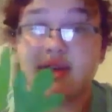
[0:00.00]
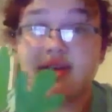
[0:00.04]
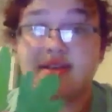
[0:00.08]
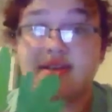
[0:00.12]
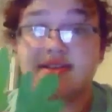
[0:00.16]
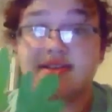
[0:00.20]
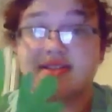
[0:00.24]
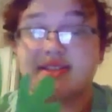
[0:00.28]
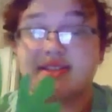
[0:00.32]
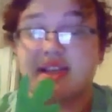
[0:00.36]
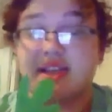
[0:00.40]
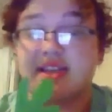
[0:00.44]

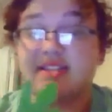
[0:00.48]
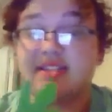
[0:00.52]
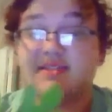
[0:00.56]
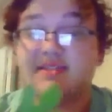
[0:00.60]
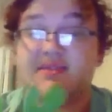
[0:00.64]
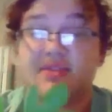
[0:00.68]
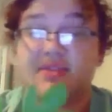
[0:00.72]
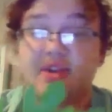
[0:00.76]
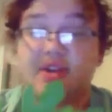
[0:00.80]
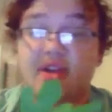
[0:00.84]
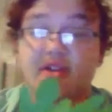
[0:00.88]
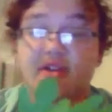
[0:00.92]

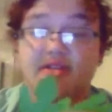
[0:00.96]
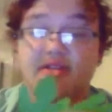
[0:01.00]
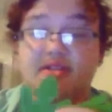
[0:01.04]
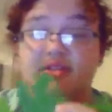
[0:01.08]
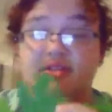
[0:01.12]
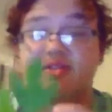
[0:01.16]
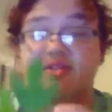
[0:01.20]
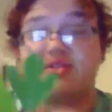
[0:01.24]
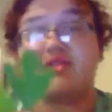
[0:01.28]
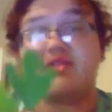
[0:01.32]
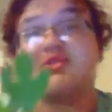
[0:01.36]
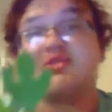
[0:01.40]
Sassafras
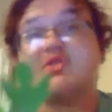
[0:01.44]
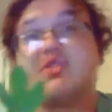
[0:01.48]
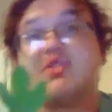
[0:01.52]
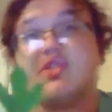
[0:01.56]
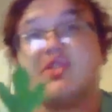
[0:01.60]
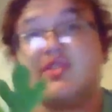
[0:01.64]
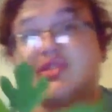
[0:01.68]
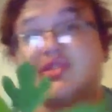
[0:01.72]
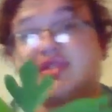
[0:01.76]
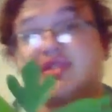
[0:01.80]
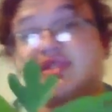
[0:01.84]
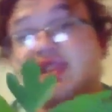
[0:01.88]
is also
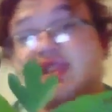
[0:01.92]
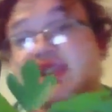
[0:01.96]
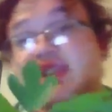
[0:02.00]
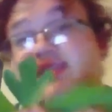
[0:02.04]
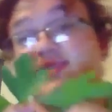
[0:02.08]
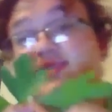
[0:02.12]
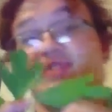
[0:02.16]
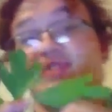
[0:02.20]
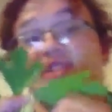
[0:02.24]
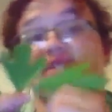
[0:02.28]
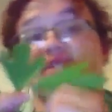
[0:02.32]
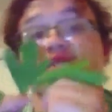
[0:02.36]
known as
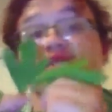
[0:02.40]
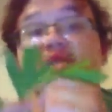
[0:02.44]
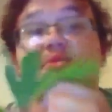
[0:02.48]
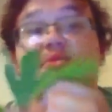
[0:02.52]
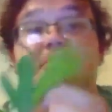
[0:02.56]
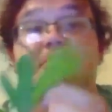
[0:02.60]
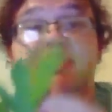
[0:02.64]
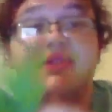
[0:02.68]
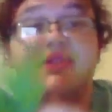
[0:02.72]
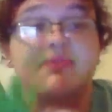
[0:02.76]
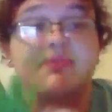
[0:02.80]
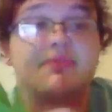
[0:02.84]
Sassafras
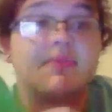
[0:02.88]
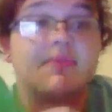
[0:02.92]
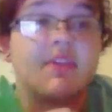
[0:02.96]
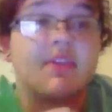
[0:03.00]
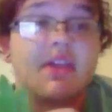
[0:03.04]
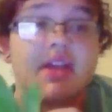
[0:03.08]
albinum.